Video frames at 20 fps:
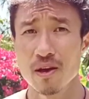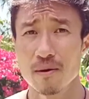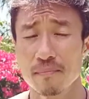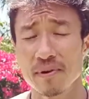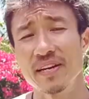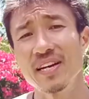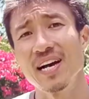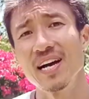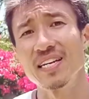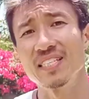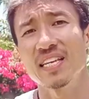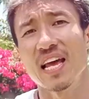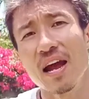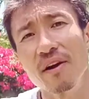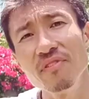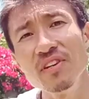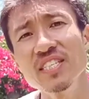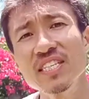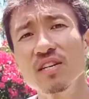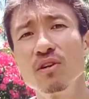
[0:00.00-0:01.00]
because
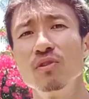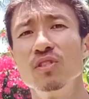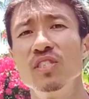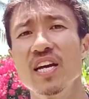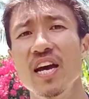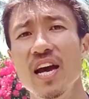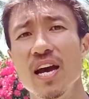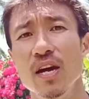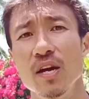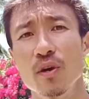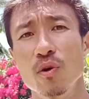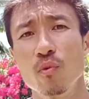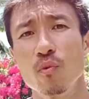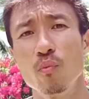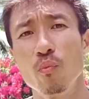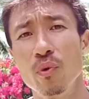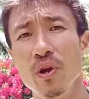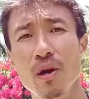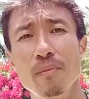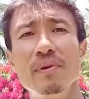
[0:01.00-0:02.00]
every single day
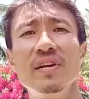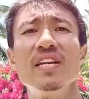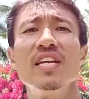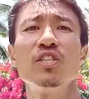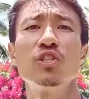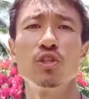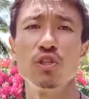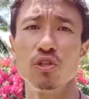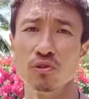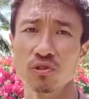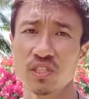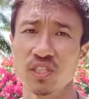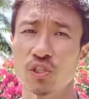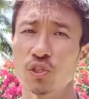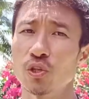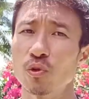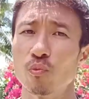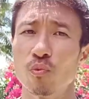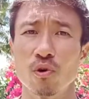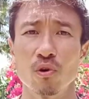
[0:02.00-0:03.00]
we are being introduced
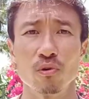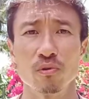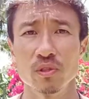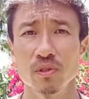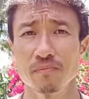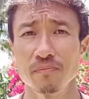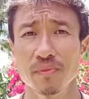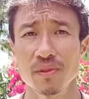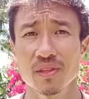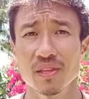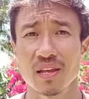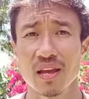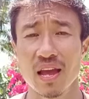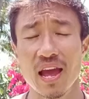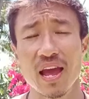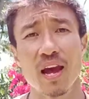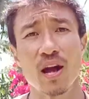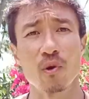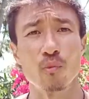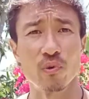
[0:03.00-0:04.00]
into the world
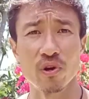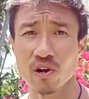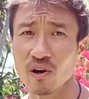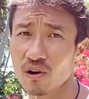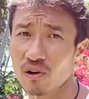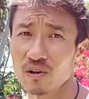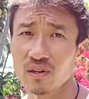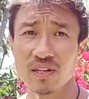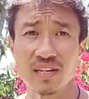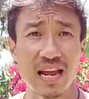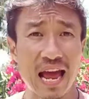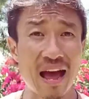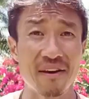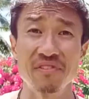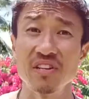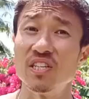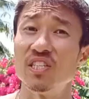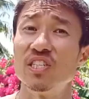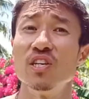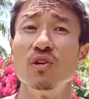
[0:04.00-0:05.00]
and we are
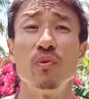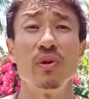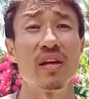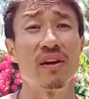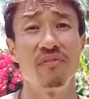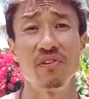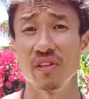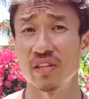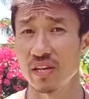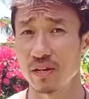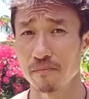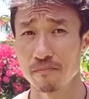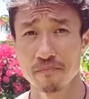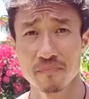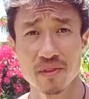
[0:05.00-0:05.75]
having to deal with everything.